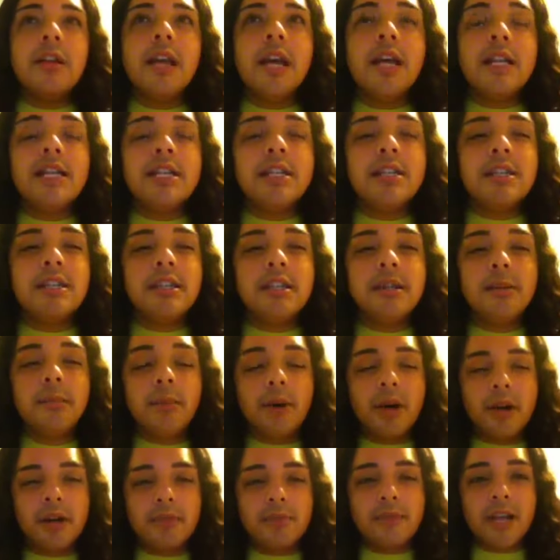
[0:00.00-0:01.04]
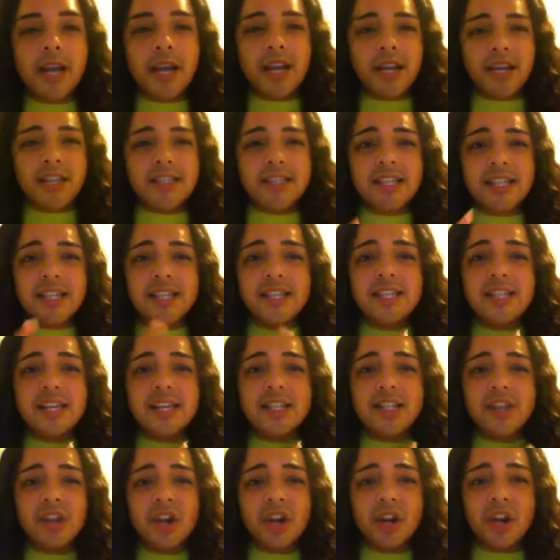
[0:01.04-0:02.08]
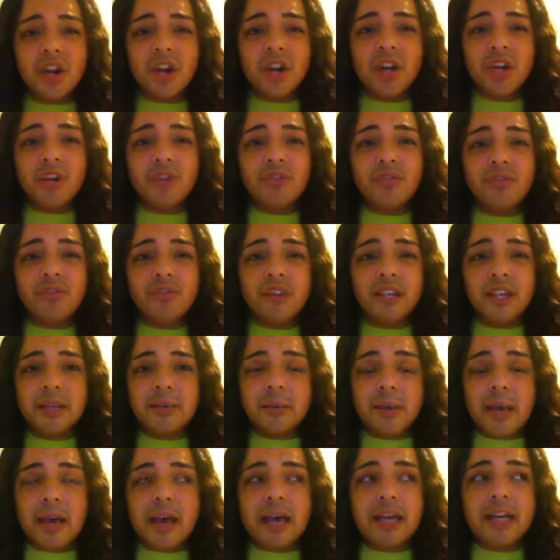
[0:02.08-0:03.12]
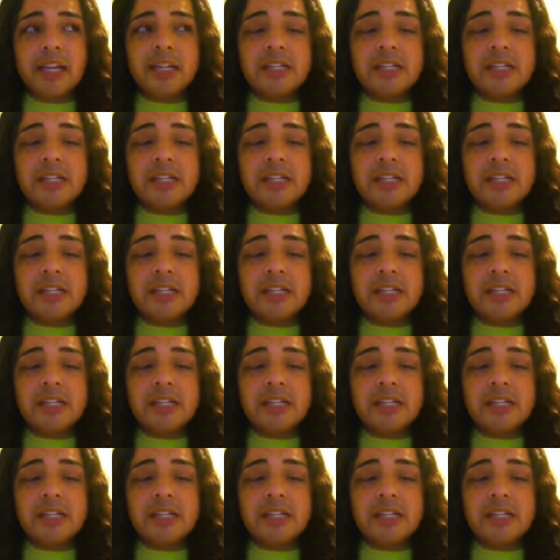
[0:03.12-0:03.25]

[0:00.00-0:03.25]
and the bottom line is it does hurt really bad.